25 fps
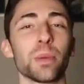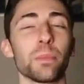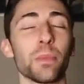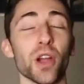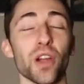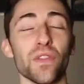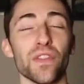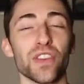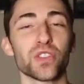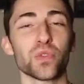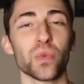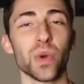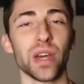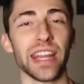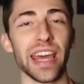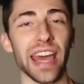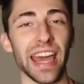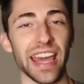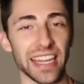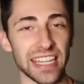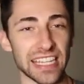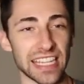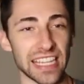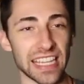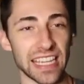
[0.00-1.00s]
the perfect way to
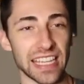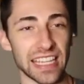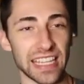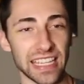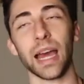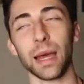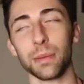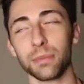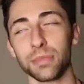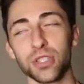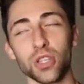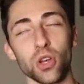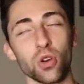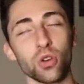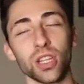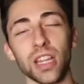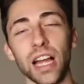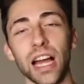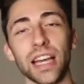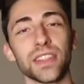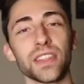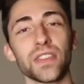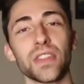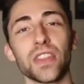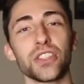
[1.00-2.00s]
end it. I'm so
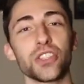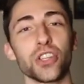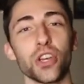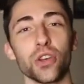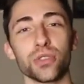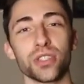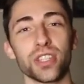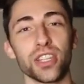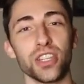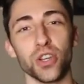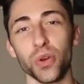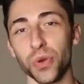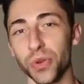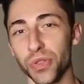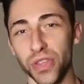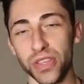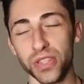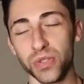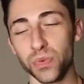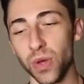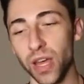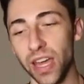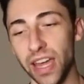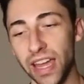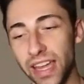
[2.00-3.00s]
glad that they chose to do it
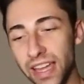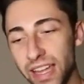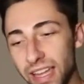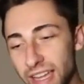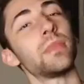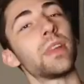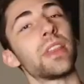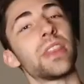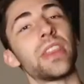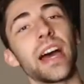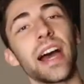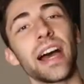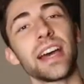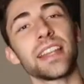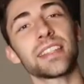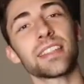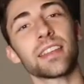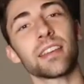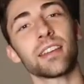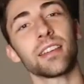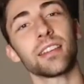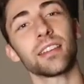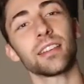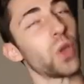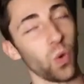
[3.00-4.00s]
this way. With that,
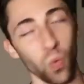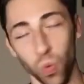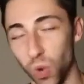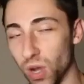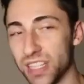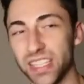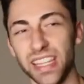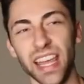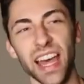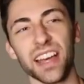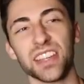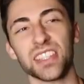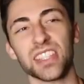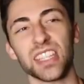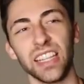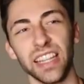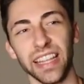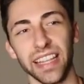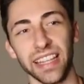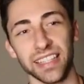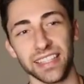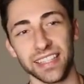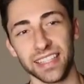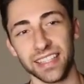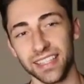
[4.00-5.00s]
was
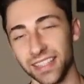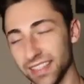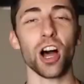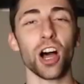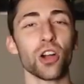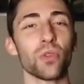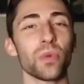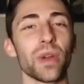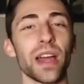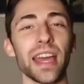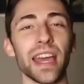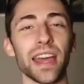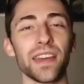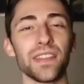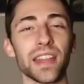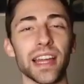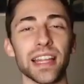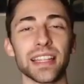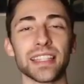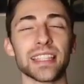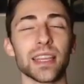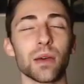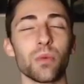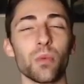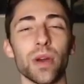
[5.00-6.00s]
excellence. All right, and
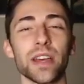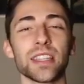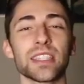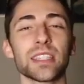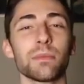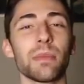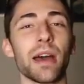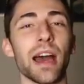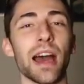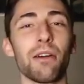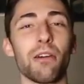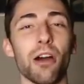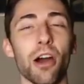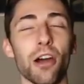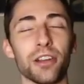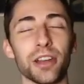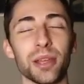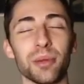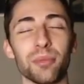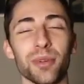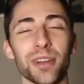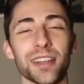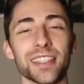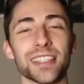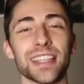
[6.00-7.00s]
that Some Way Somehow already
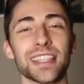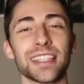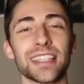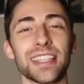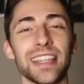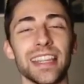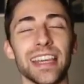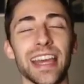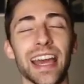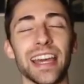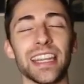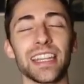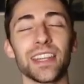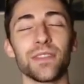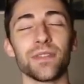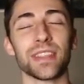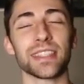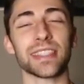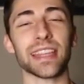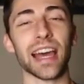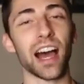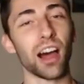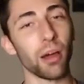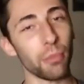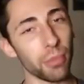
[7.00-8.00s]
brings us to the end of
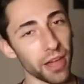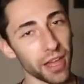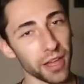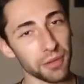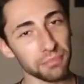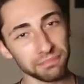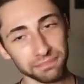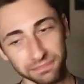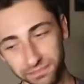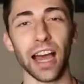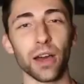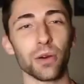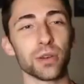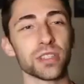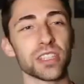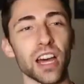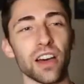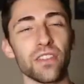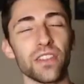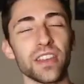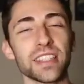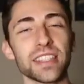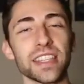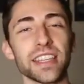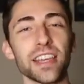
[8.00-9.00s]
this album. I was
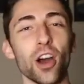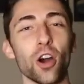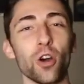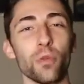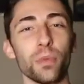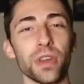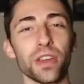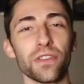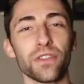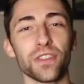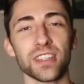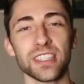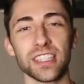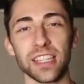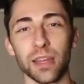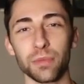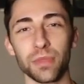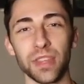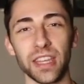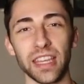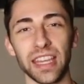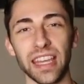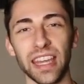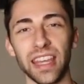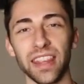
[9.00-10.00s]
obviously hoping for
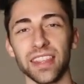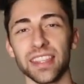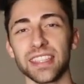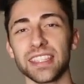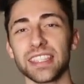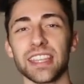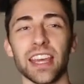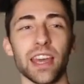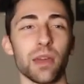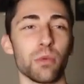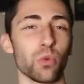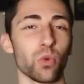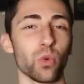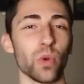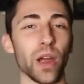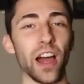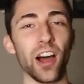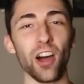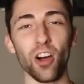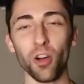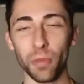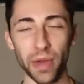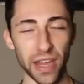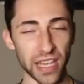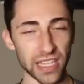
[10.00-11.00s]
something in the same
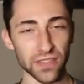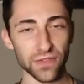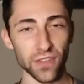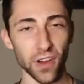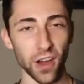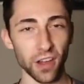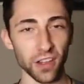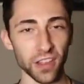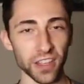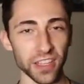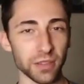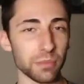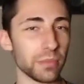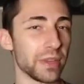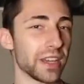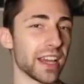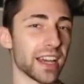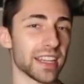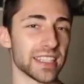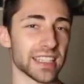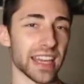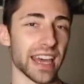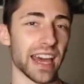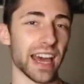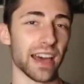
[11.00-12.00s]
realm as Fallen
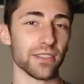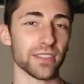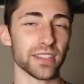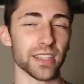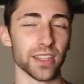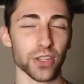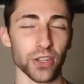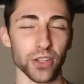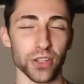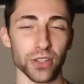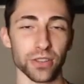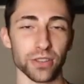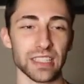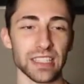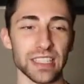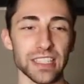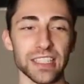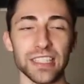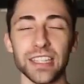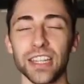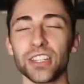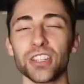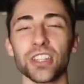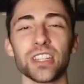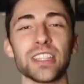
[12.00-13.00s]
because I have
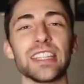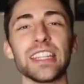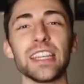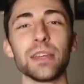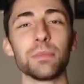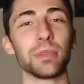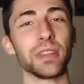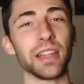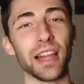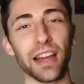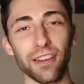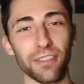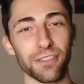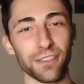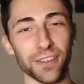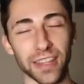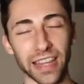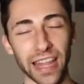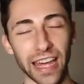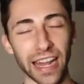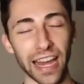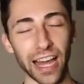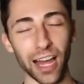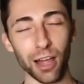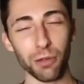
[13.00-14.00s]
such a deep love for
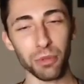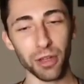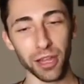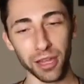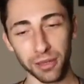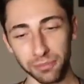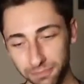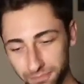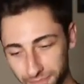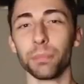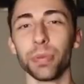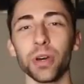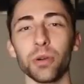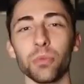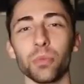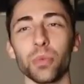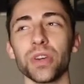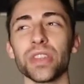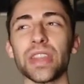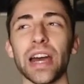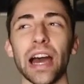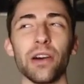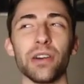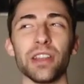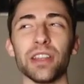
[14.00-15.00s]
that album, but
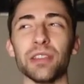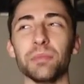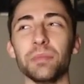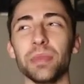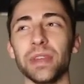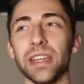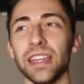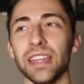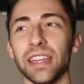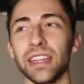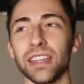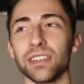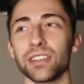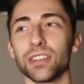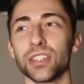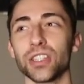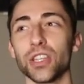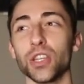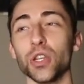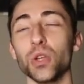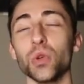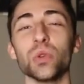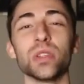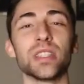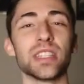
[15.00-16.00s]
without it being
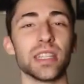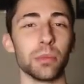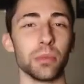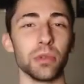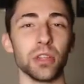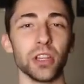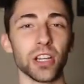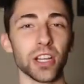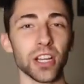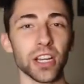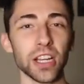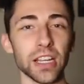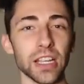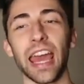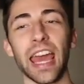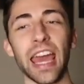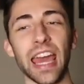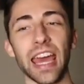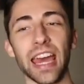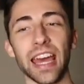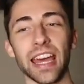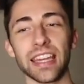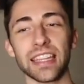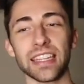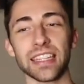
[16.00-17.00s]
too similar.
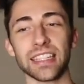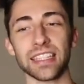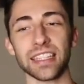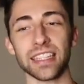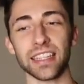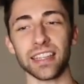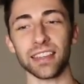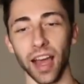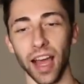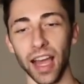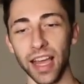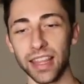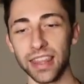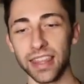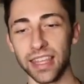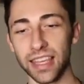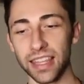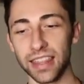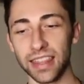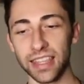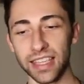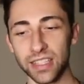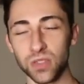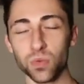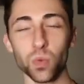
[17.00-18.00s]
And I
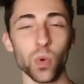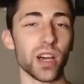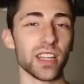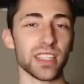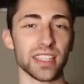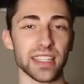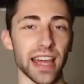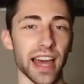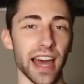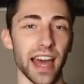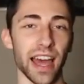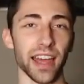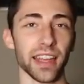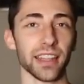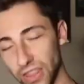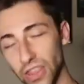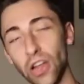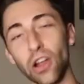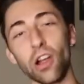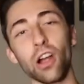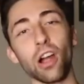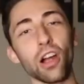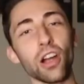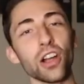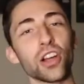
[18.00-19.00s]
think this was that.
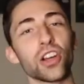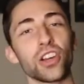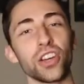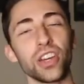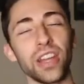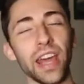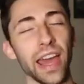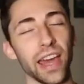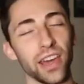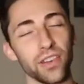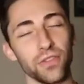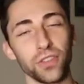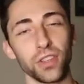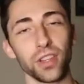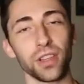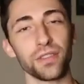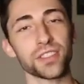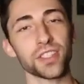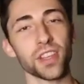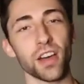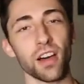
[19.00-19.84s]
There are a good handful of